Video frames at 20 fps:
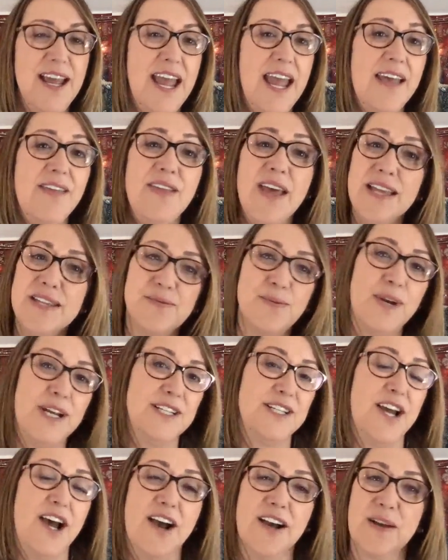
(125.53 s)
And that's what I
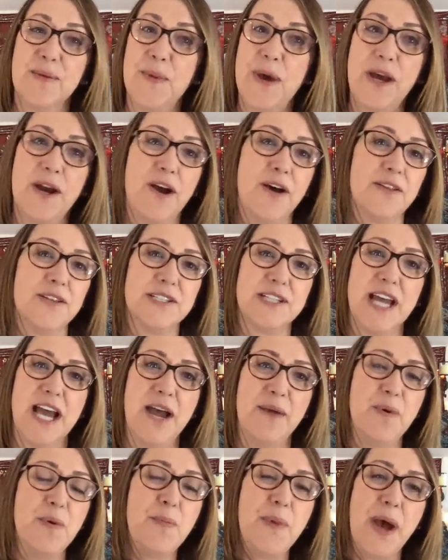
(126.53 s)
talk about all the
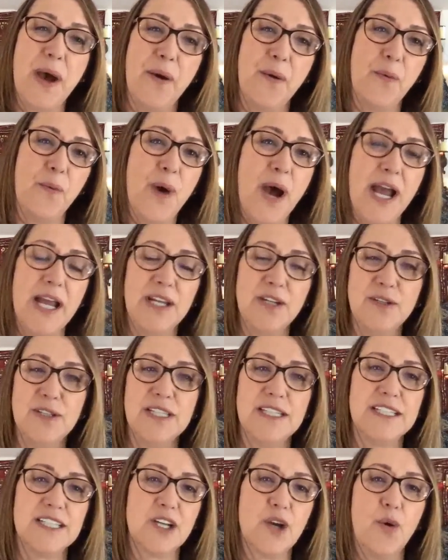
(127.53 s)
time, about why you
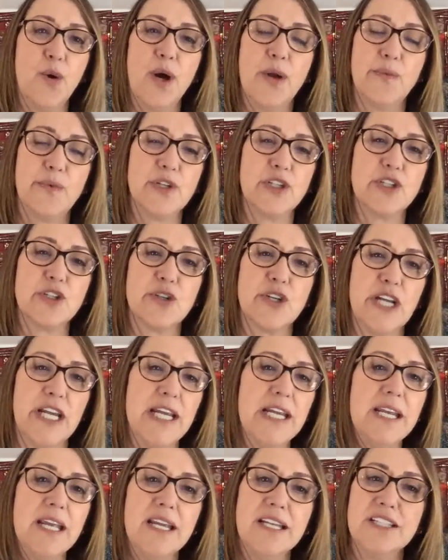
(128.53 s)
need to go on
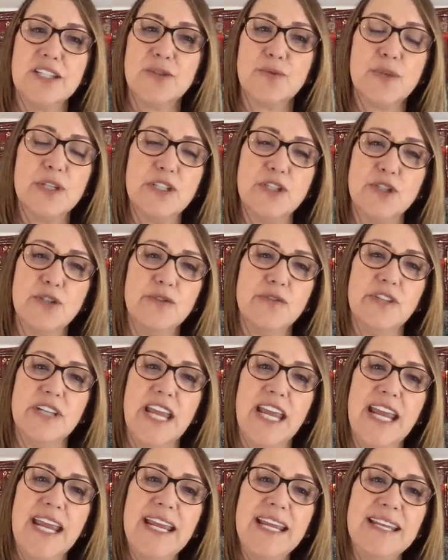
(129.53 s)
retreat and to
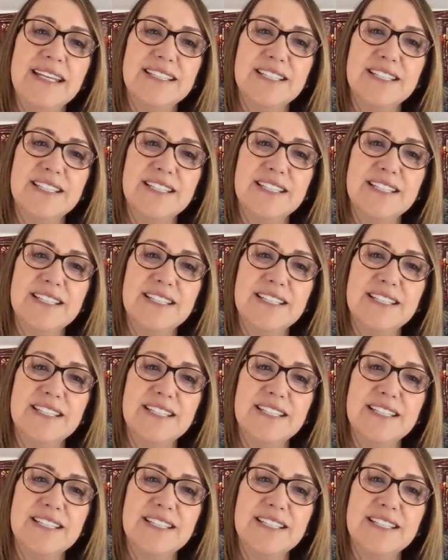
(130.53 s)
rejuvenate,